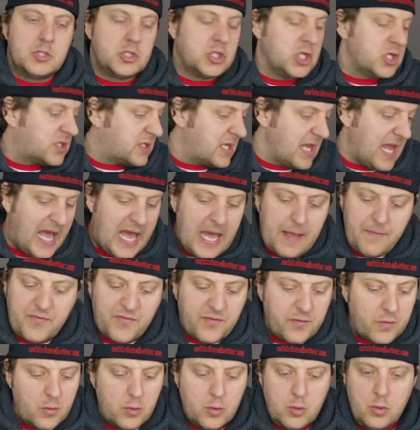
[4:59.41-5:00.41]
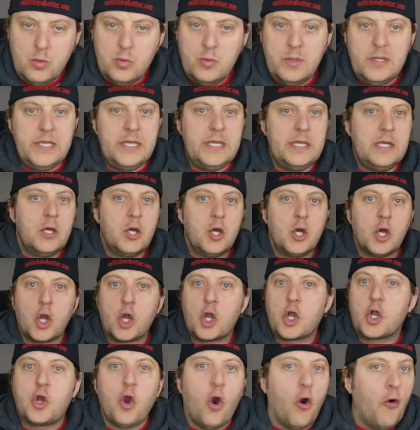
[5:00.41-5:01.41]
Just absolutely
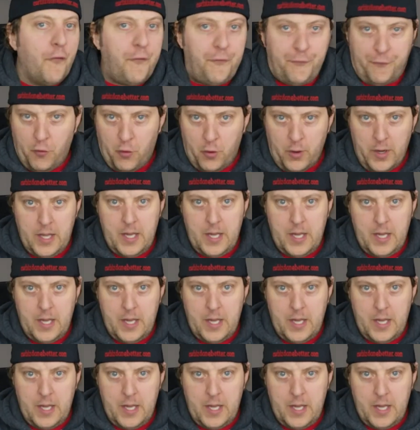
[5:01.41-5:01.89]
go for